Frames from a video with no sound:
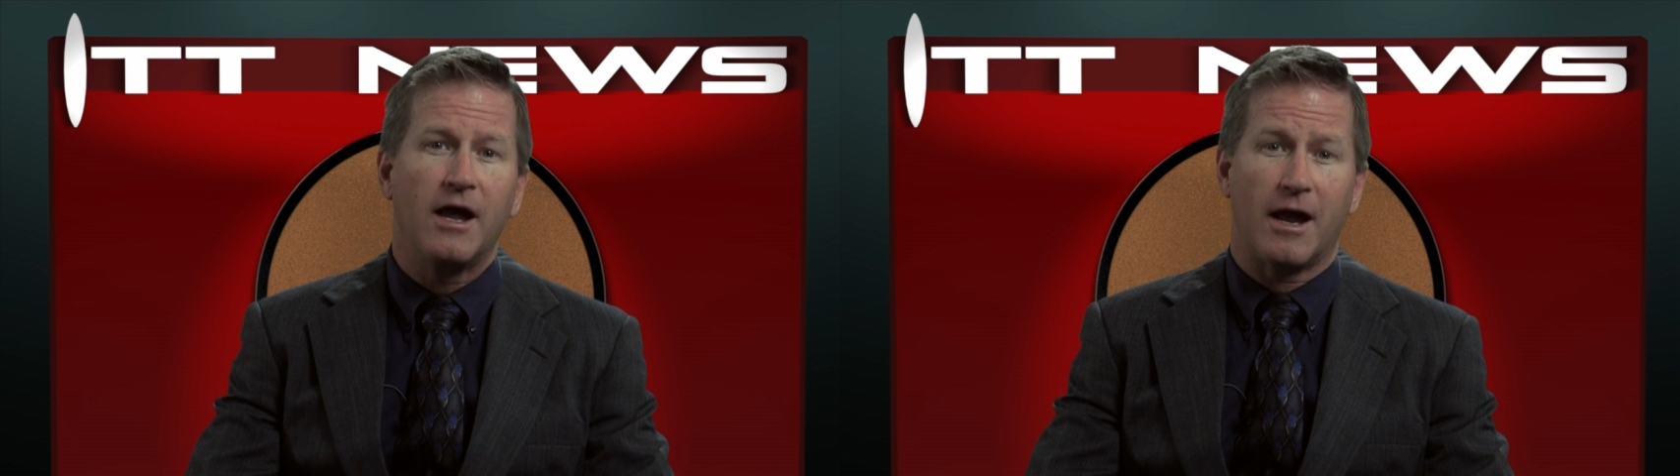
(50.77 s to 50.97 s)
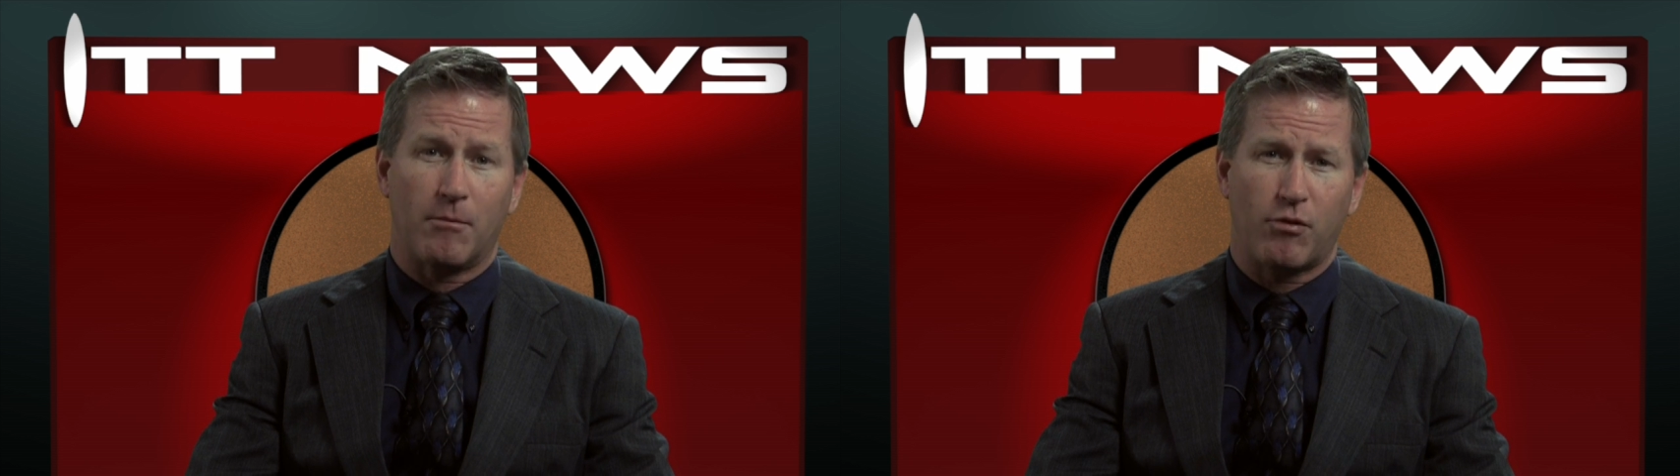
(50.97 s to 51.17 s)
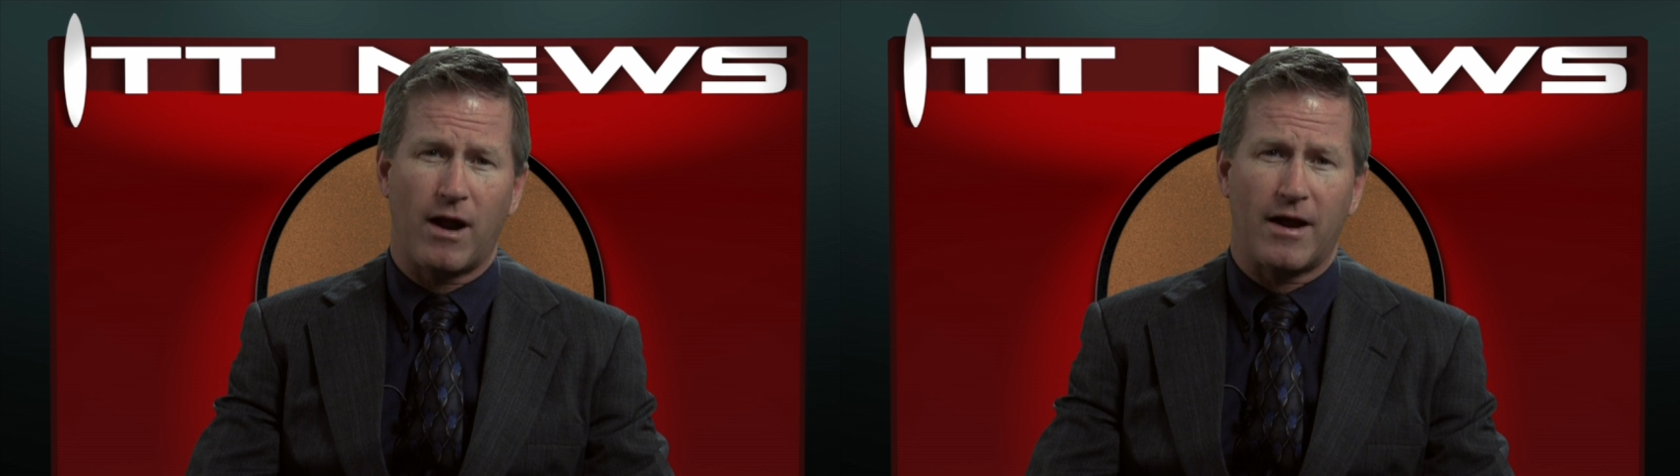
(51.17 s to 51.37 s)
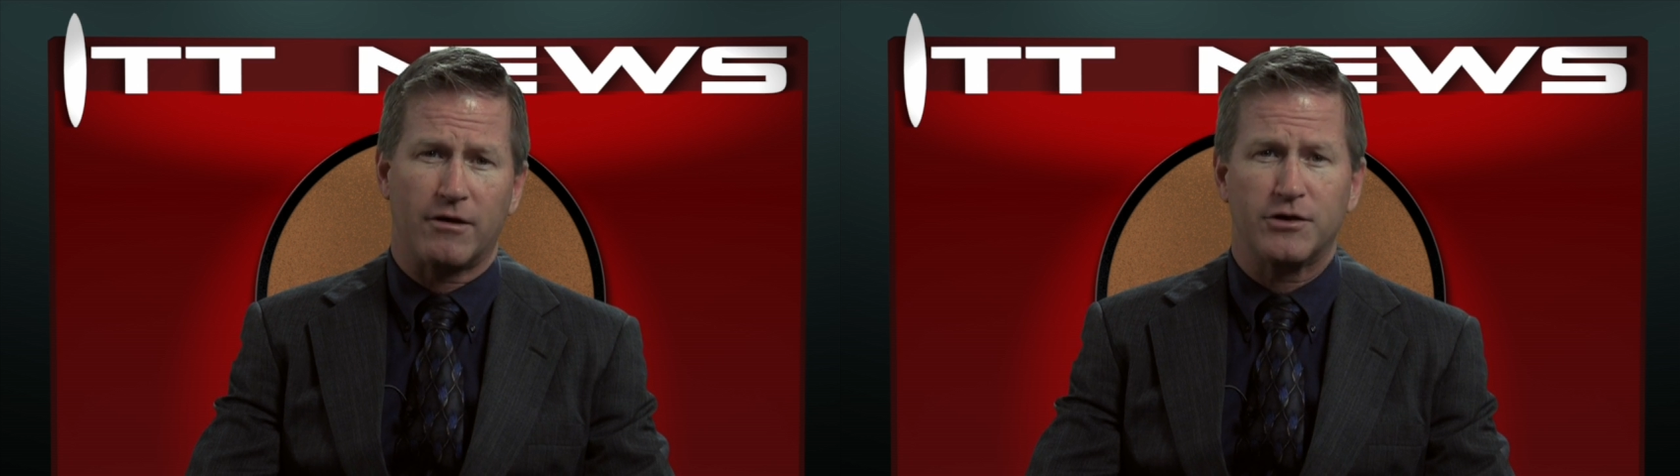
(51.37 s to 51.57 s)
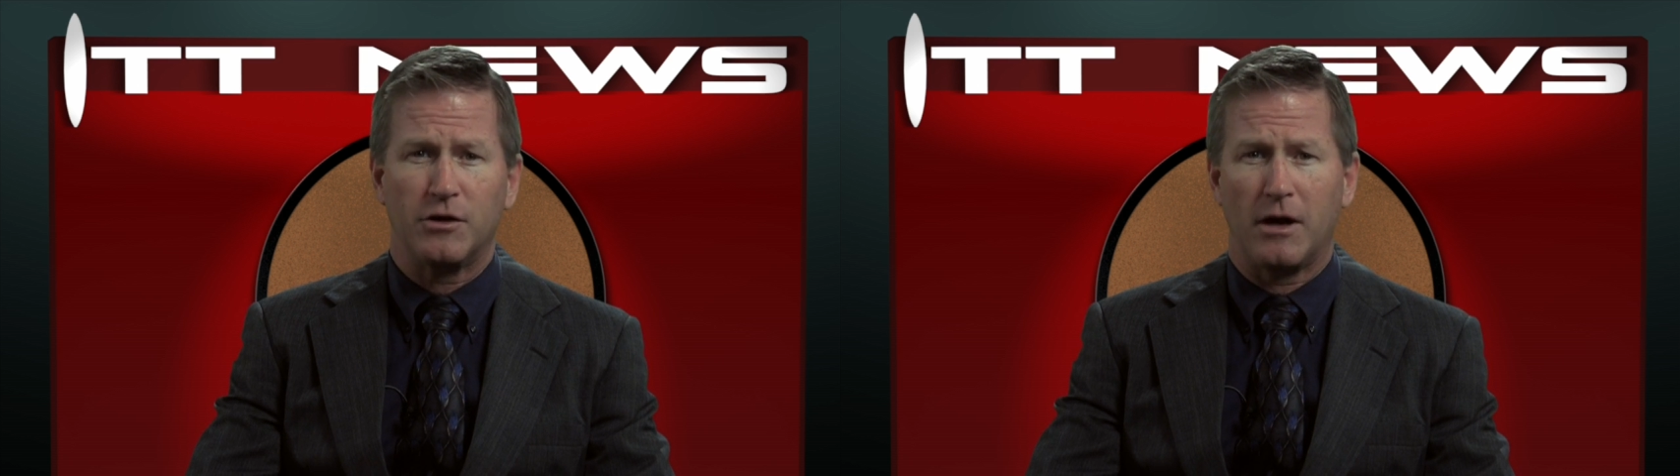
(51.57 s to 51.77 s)
and
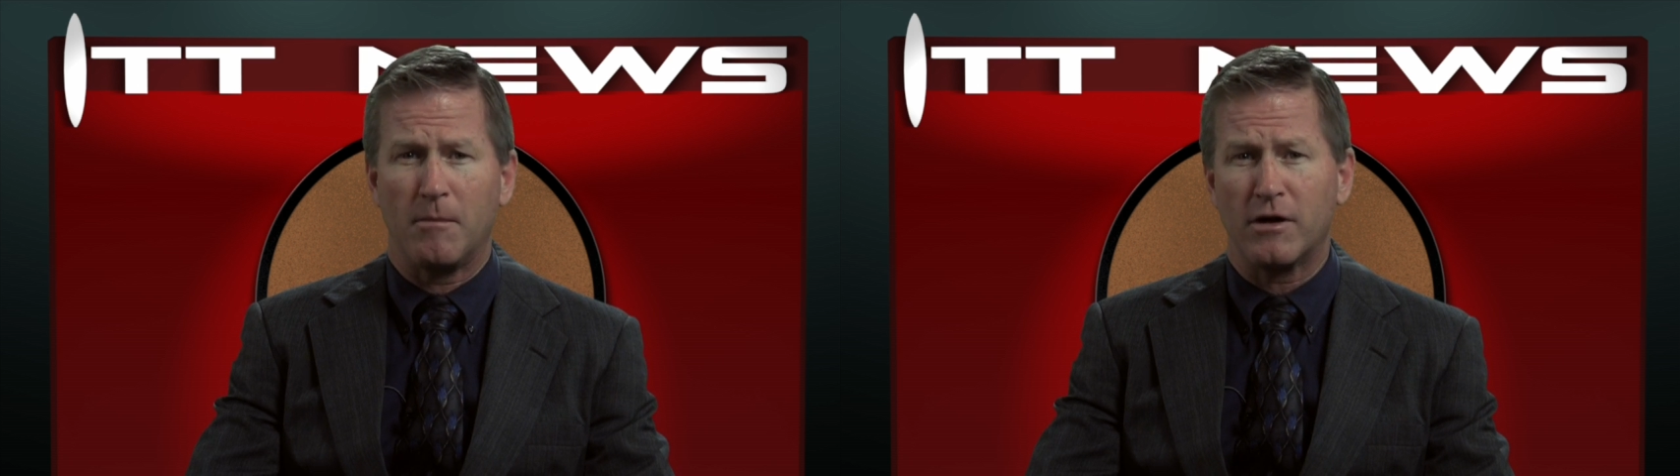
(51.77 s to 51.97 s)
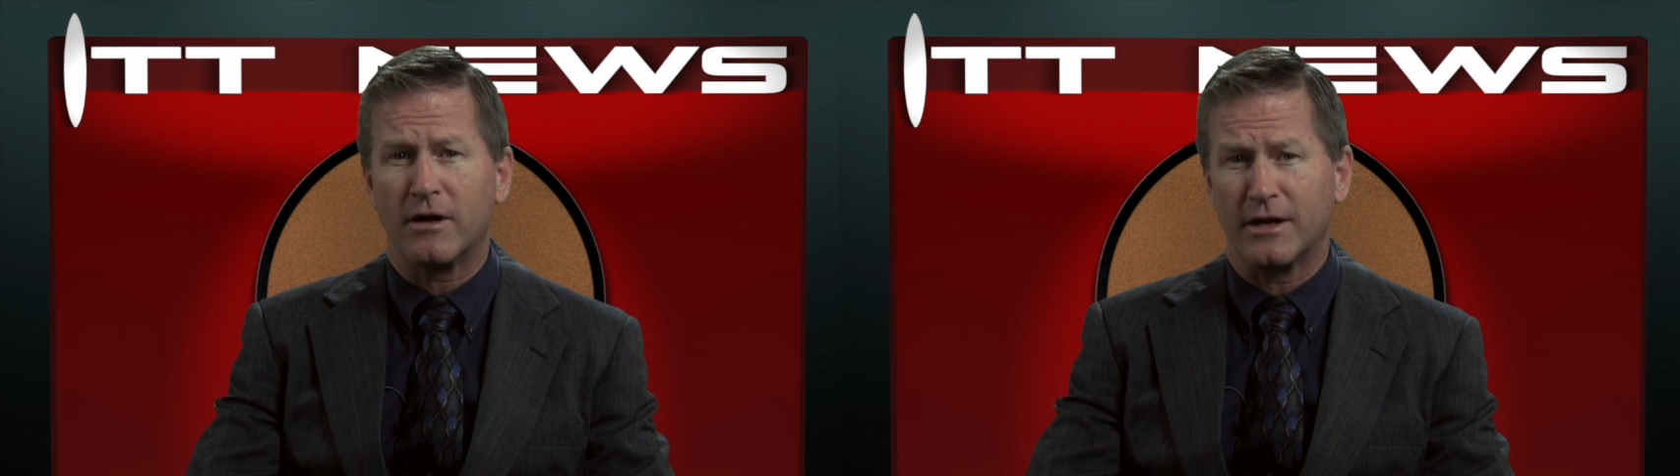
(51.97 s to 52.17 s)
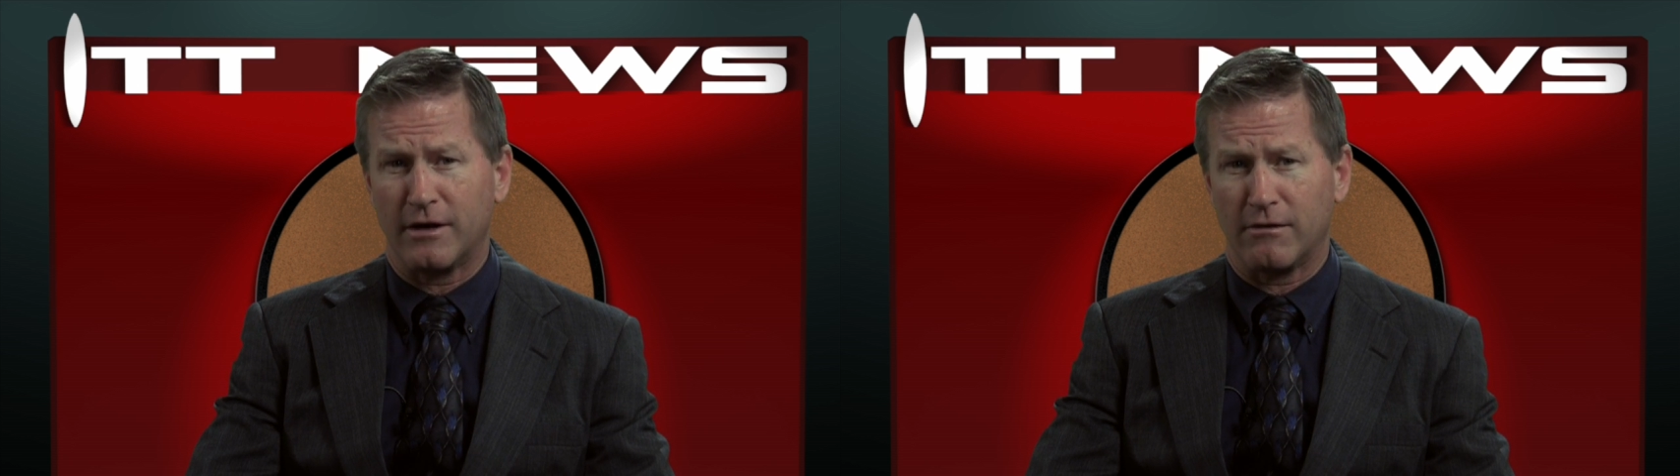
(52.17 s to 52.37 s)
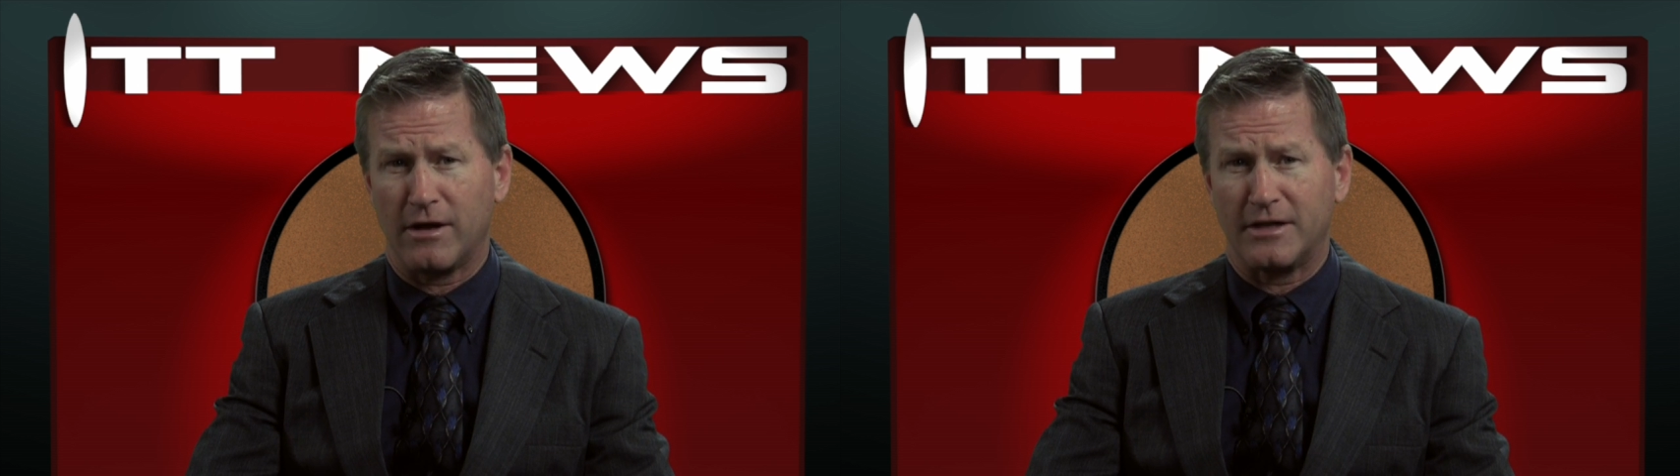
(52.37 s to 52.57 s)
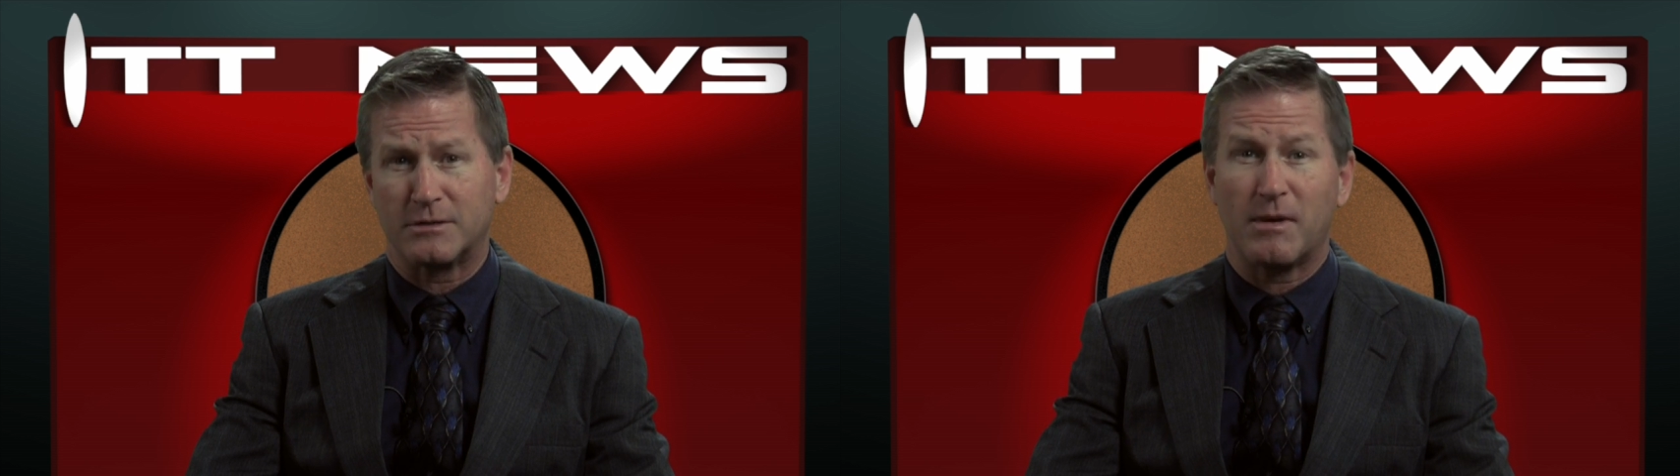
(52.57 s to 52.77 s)
prior to American
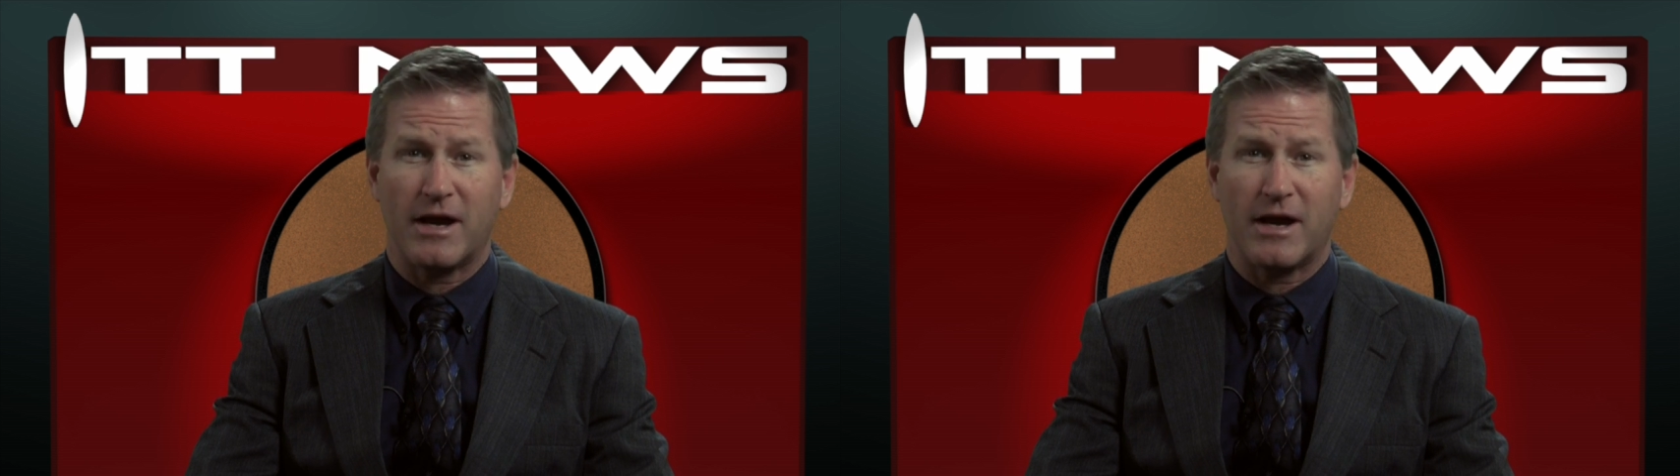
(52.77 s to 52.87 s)
Airlines